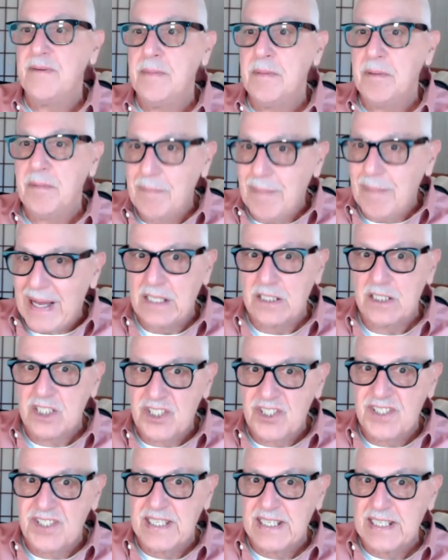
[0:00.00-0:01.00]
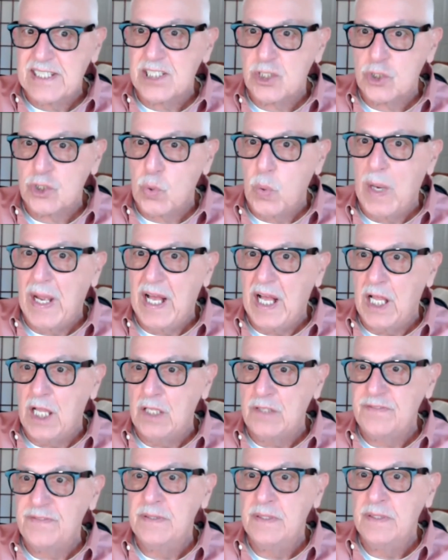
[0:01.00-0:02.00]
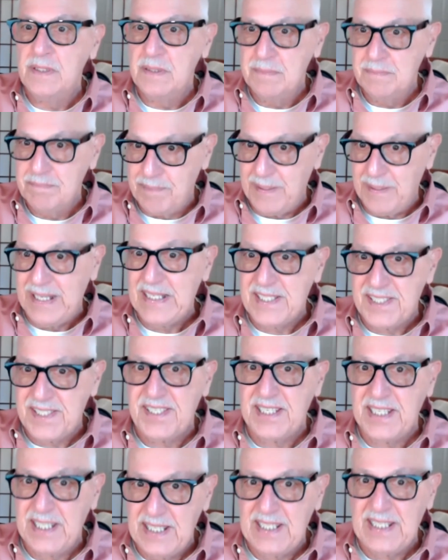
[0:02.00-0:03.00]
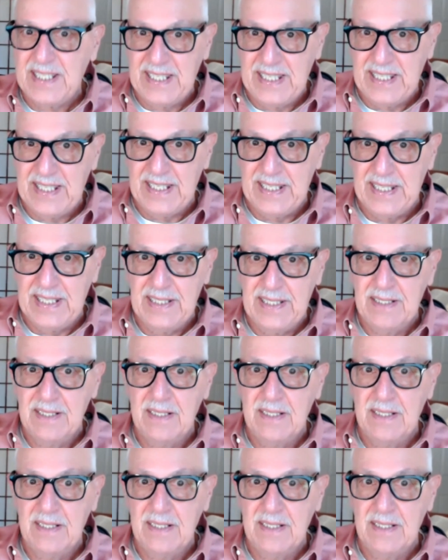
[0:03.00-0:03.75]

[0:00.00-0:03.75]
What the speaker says: about 612 BCE